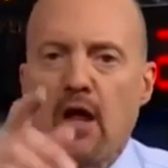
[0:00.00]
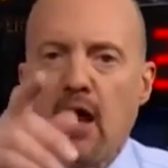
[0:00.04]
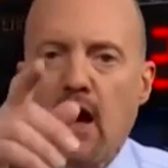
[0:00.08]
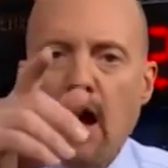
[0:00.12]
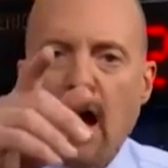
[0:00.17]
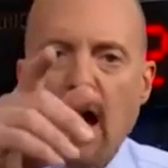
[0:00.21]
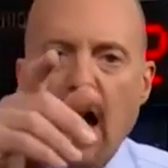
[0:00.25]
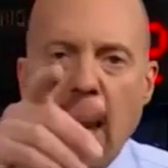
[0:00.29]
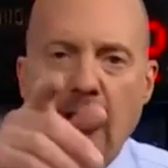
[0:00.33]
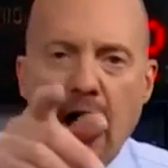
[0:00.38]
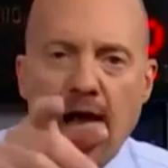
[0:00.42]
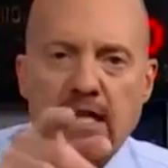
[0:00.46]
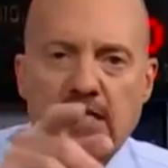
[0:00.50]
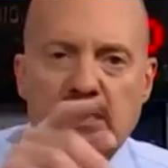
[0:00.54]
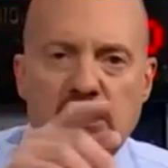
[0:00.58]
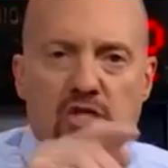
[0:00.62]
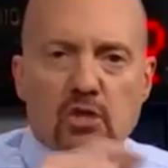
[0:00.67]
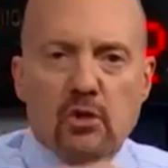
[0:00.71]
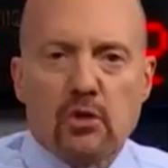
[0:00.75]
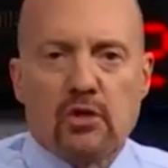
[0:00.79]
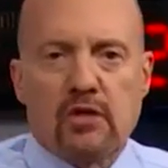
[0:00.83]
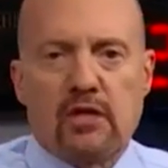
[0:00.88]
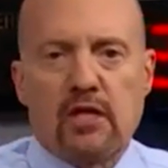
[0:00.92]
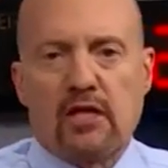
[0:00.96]
I still
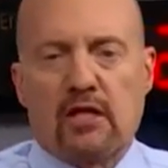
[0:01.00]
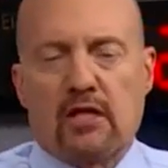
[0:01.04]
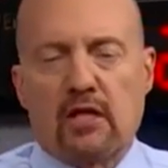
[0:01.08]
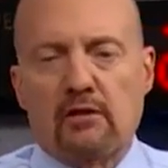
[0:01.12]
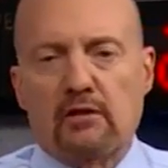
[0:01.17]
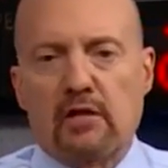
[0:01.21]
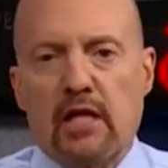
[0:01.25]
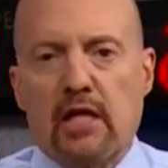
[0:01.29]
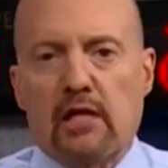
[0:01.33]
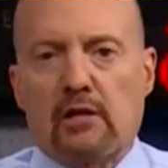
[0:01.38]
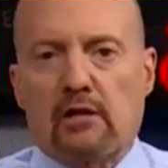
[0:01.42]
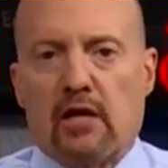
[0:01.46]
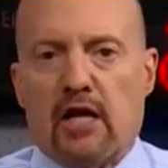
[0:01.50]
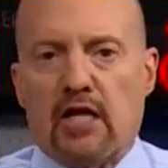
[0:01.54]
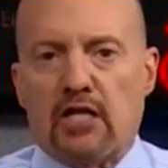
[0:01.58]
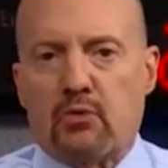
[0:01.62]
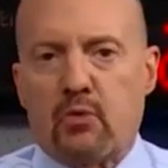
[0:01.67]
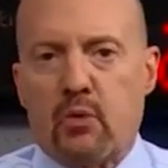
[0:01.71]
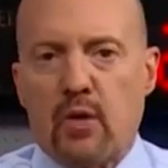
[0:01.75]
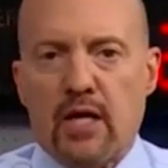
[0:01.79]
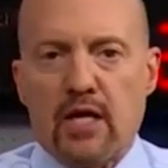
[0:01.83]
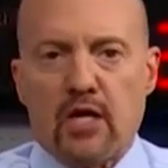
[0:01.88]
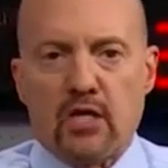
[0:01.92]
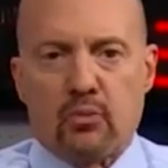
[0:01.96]
think that legalized
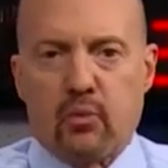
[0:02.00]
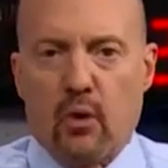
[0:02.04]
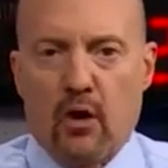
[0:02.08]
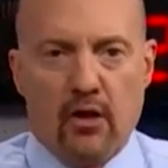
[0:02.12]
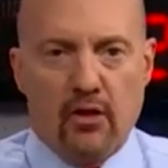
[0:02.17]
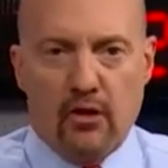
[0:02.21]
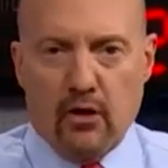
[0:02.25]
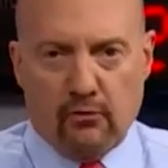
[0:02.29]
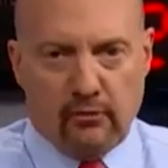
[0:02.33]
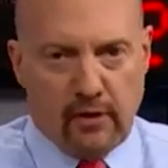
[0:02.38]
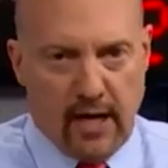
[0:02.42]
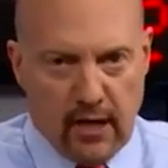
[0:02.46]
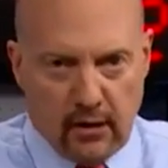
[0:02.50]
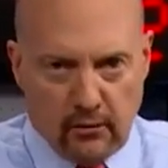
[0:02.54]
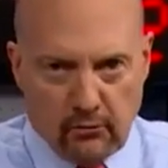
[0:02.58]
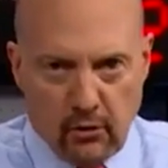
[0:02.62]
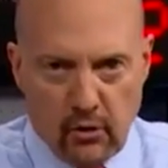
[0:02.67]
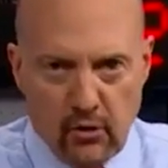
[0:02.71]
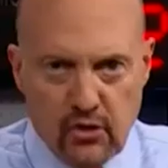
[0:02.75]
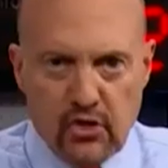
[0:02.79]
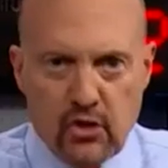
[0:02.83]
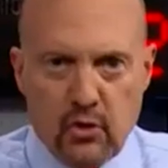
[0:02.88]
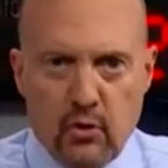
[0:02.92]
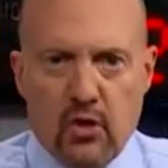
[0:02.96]
weed is one of the great growth
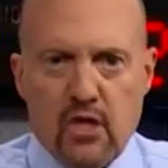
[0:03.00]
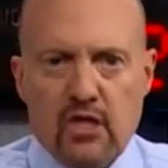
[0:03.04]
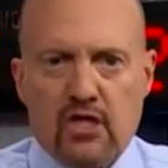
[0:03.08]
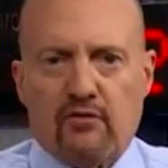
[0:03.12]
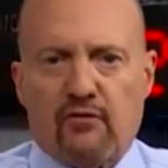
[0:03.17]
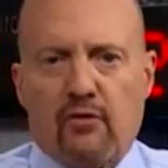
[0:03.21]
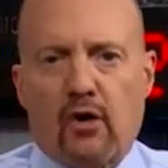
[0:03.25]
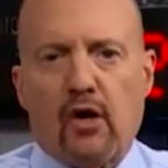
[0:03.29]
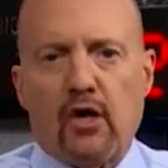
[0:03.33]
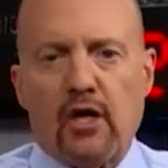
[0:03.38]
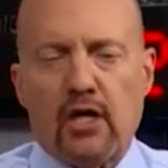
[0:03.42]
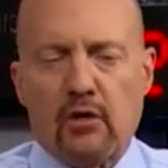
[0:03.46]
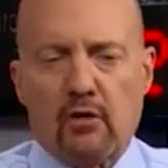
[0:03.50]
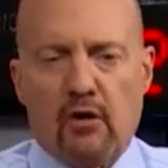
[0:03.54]
stories of our era.